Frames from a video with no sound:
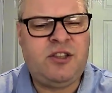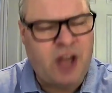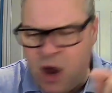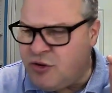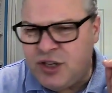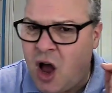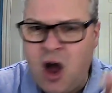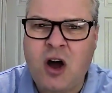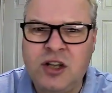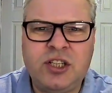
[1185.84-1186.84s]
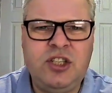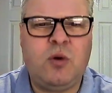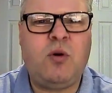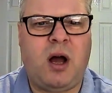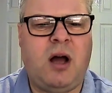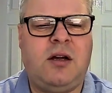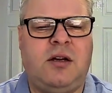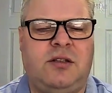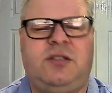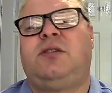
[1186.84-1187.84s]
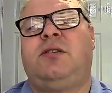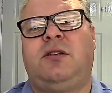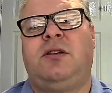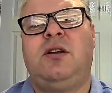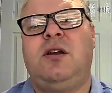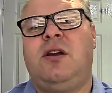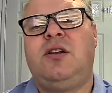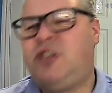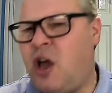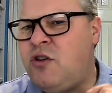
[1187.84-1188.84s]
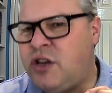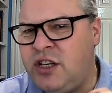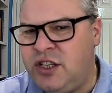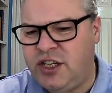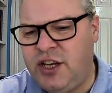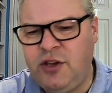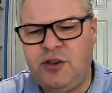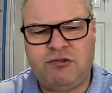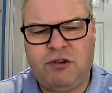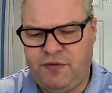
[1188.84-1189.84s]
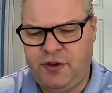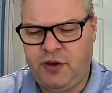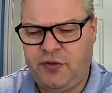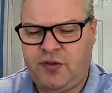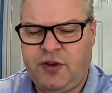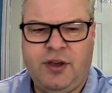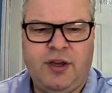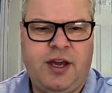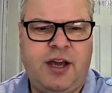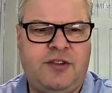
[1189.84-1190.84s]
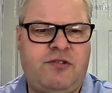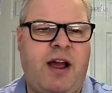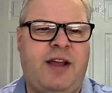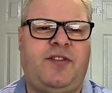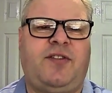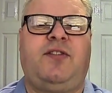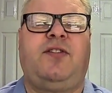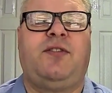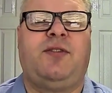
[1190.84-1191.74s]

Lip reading: Don't harden your heart. Don't continue to refuse his grace.